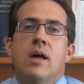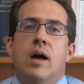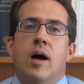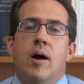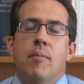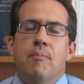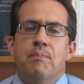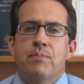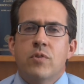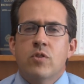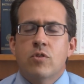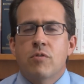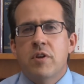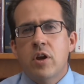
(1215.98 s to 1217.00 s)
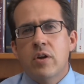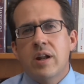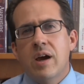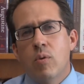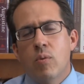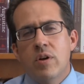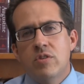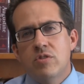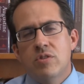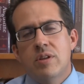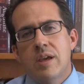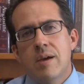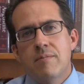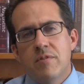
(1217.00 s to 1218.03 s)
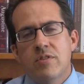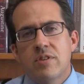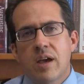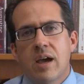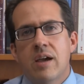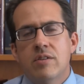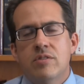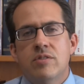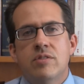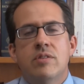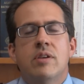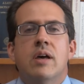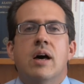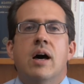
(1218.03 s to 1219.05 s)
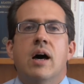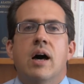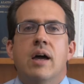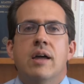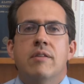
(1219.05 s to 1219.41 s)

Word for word: Um, so figuring out which to emphasize uh,